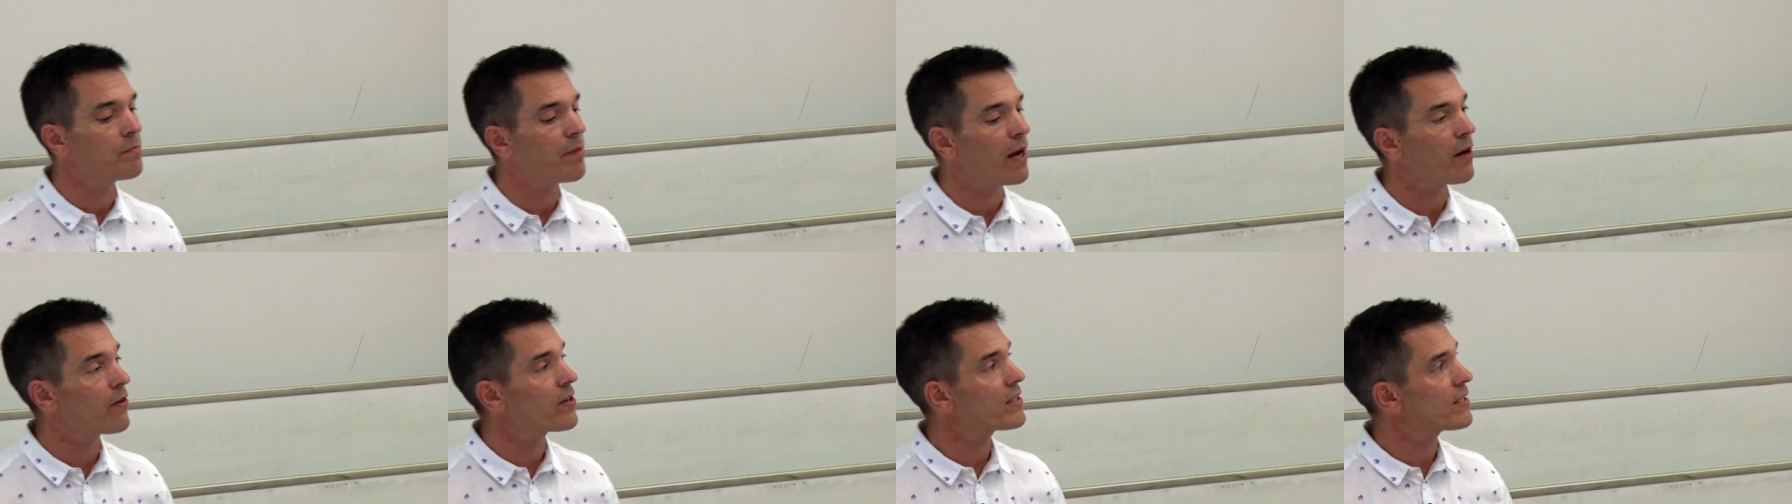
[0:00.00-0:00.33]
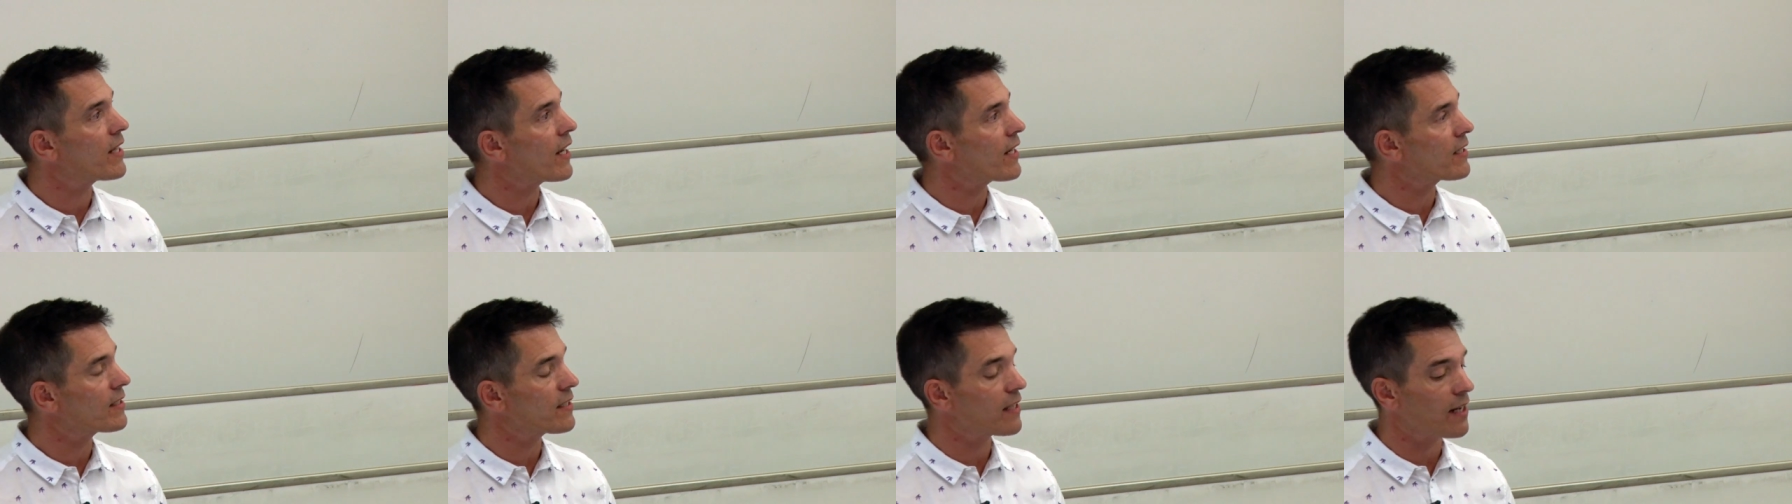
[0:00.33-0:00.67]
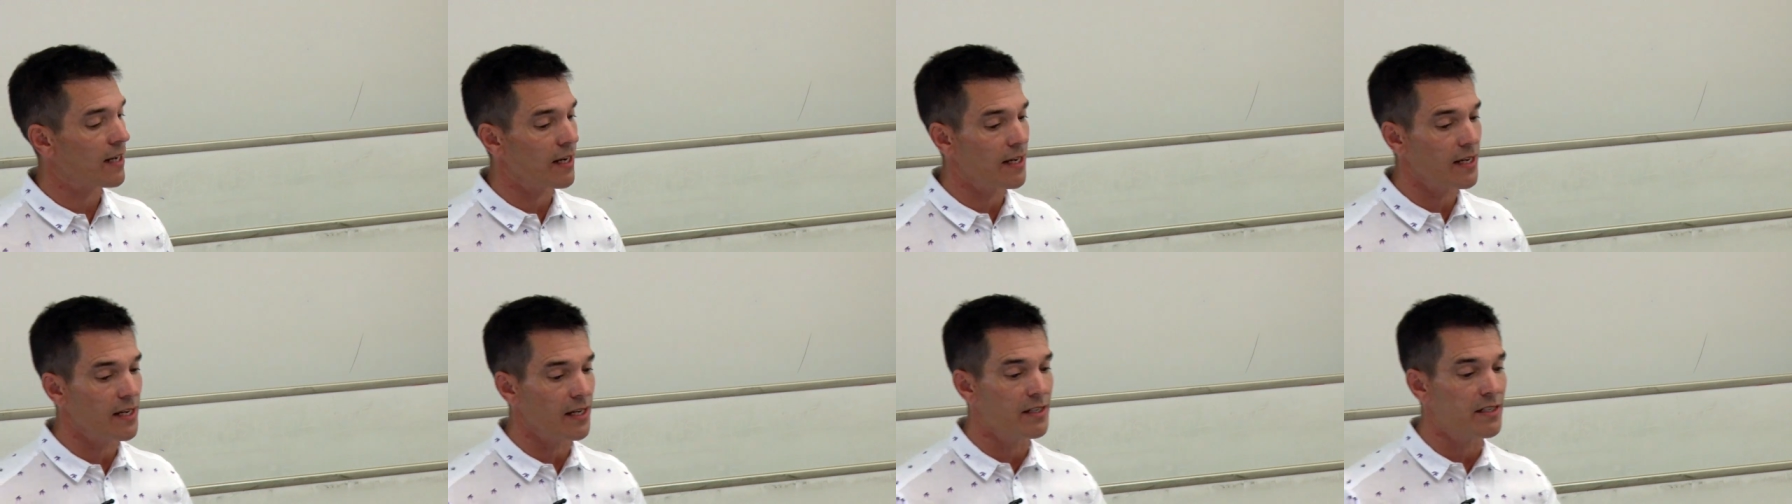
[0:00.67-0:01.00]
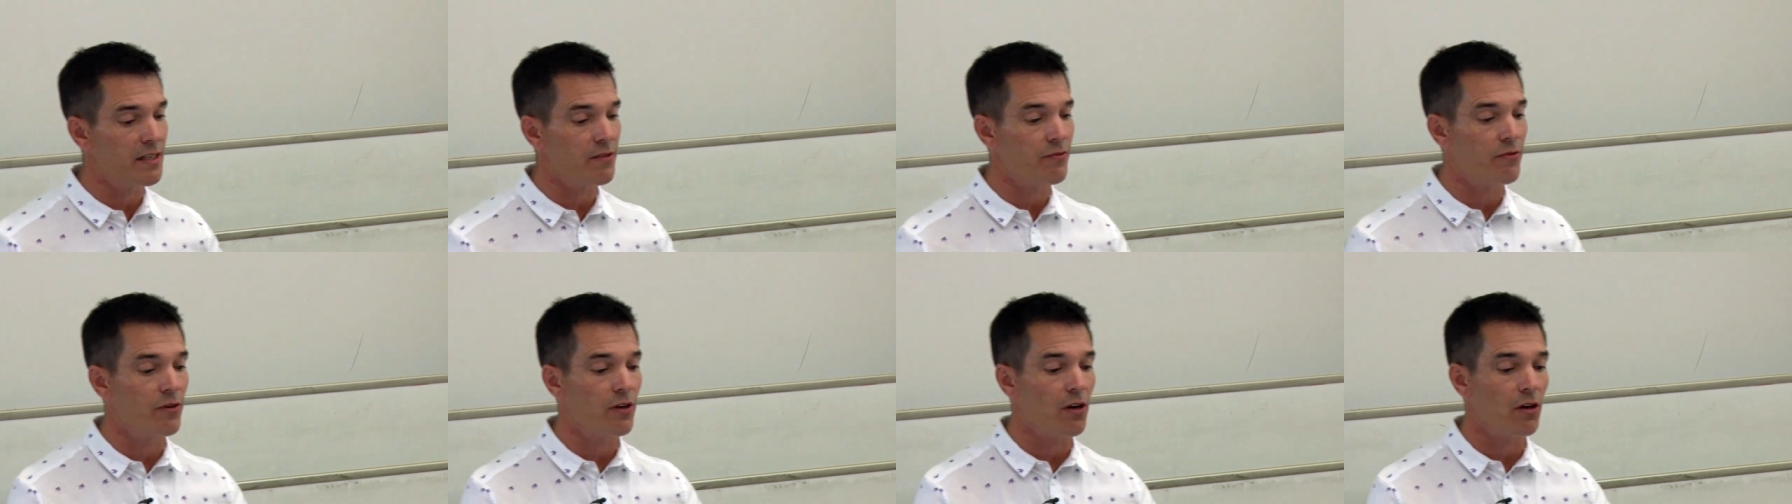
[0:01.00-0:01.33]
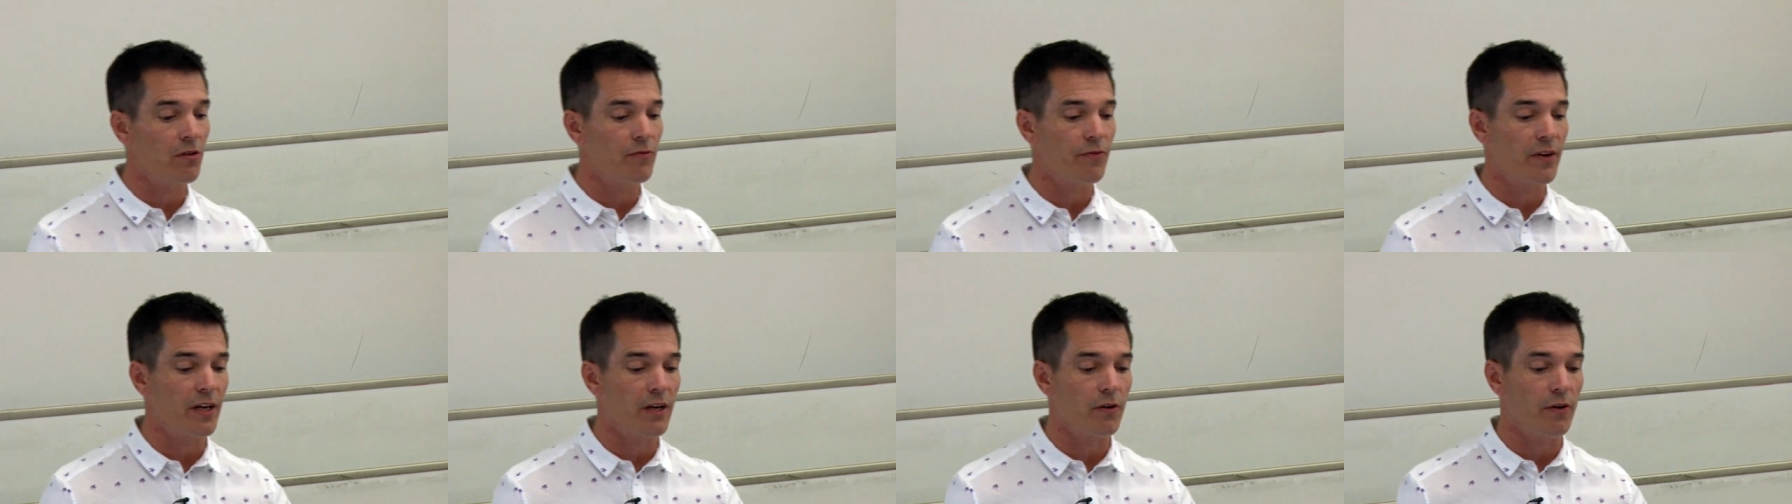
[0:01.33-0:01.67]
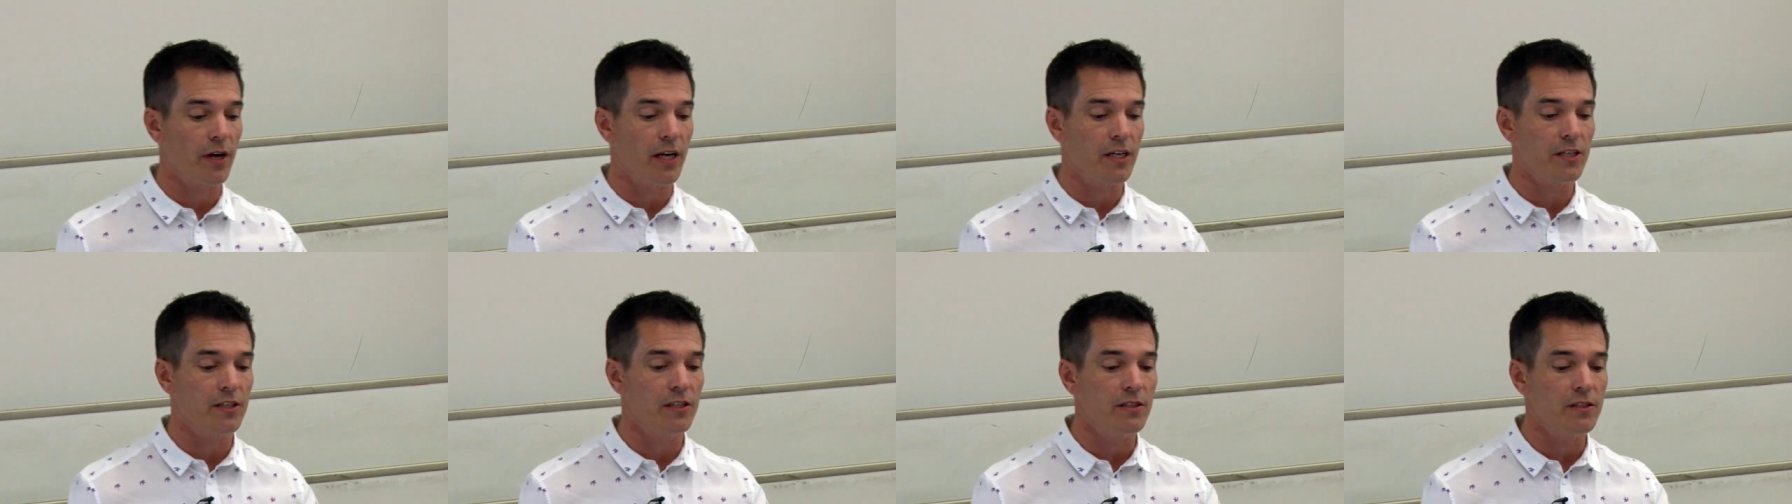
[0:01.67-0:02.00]
paratactically in different
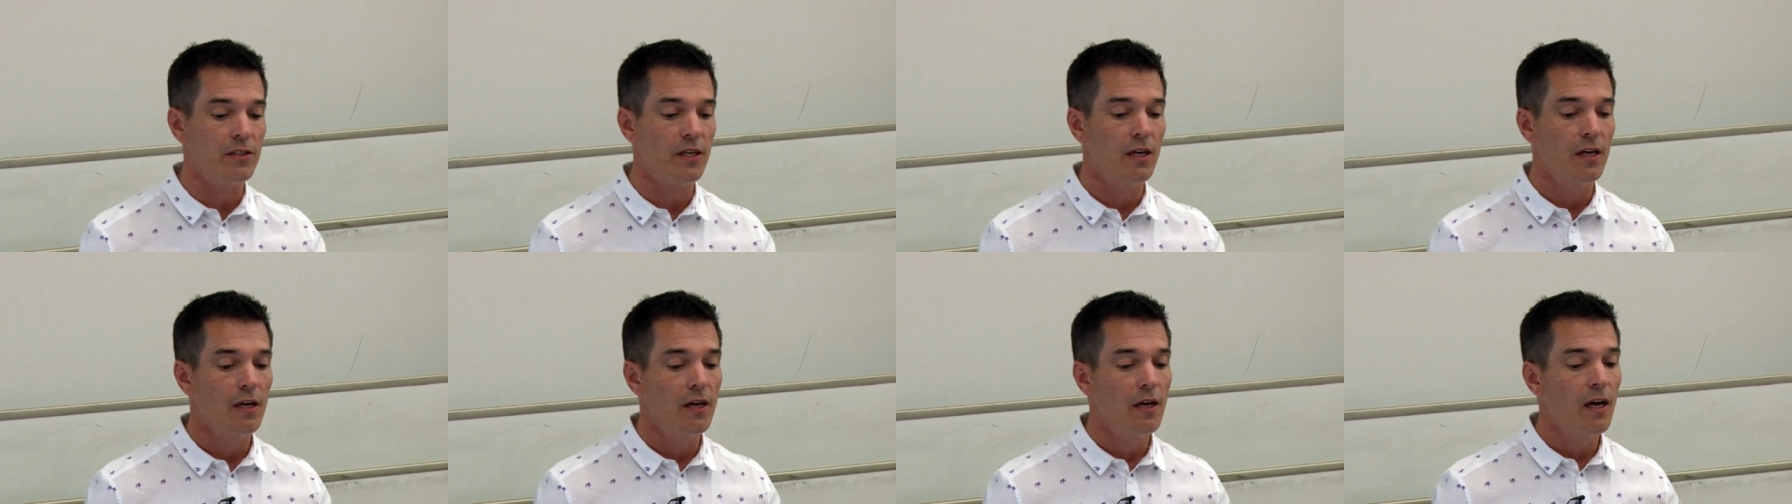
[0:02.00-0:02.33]
configurations,